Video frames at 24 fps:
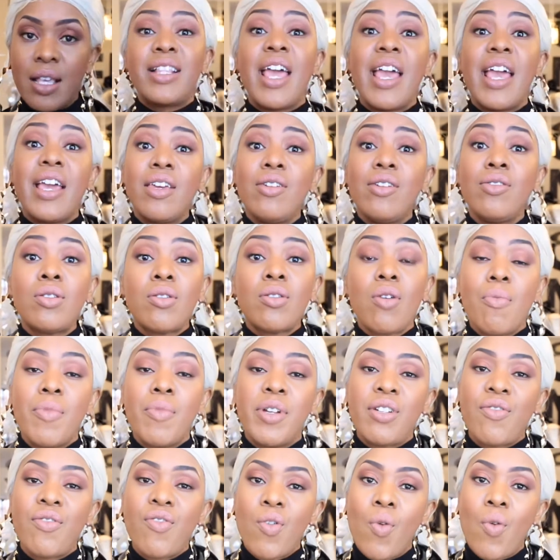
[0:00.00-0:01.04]
Thank you so
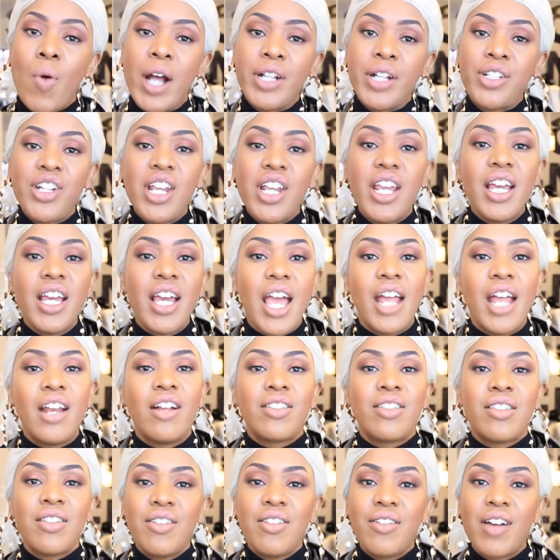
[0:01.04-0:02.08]
much for watching, and I'll
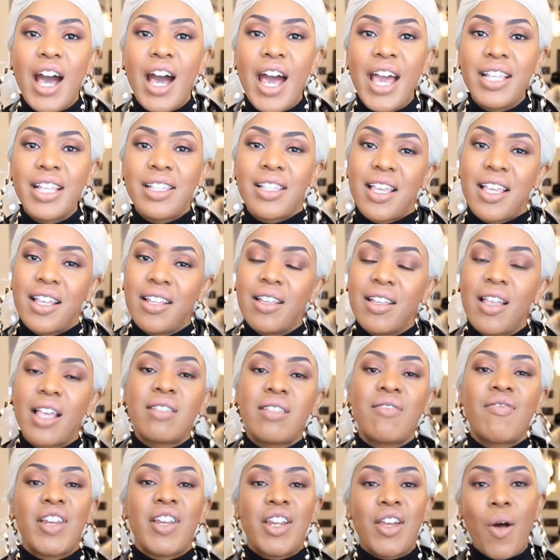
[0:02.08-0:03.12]
see you guys in the
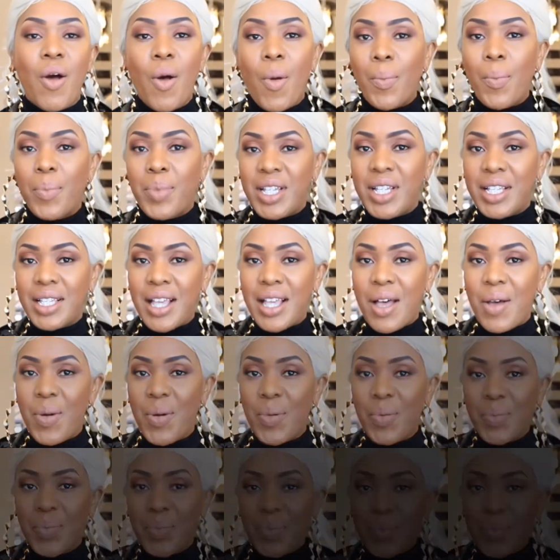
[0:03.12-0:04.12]
next video. Peace out.